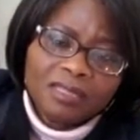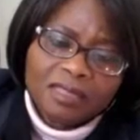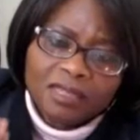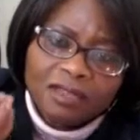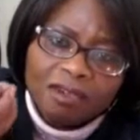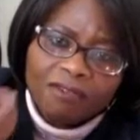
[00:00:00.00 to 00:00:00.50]

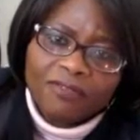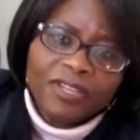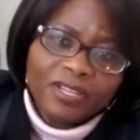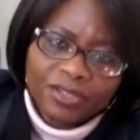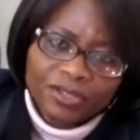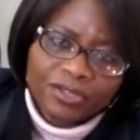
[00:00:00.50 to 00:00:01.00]
the
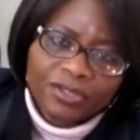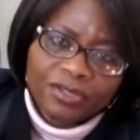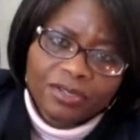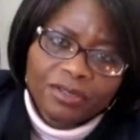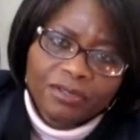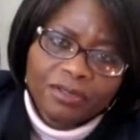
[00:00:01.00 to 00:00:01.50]
offenders
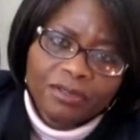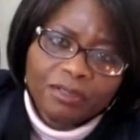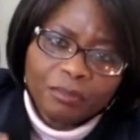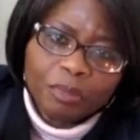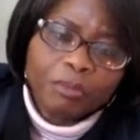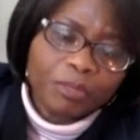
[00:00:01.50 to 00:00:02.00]
or the
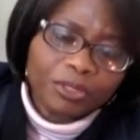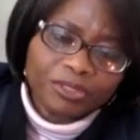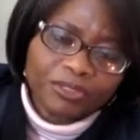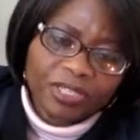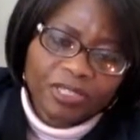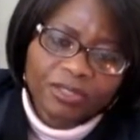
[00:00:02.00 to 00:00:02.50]

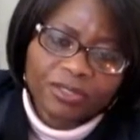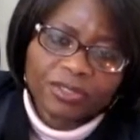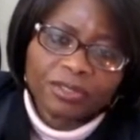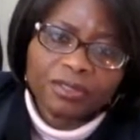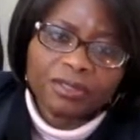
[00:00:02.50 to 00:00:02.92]
perpetrators?